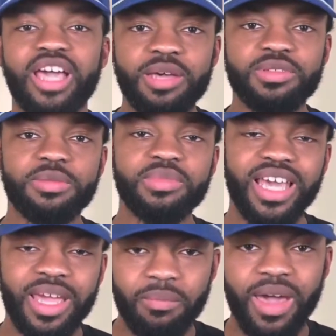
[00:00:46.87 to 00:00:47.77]
I am
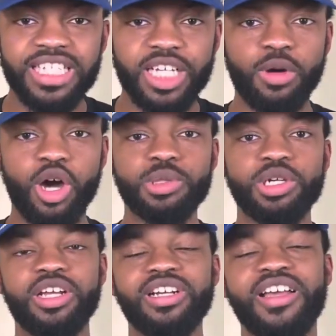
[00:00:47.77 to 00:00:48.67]
simply a basketball
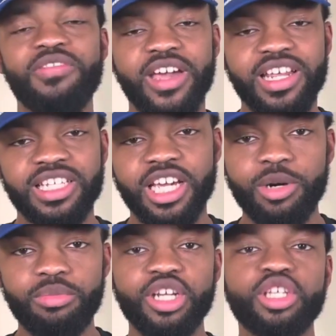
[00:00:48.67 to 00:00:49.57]
trainer that is here
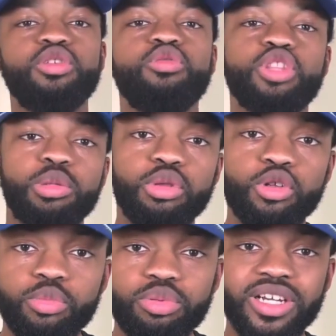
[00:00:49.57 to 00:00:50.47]
to bring you the
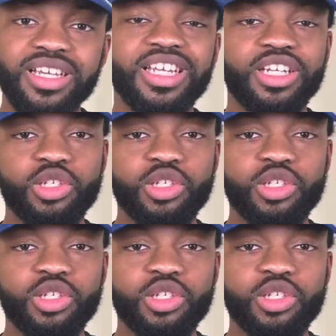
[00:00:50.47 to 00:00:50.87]
blueprint,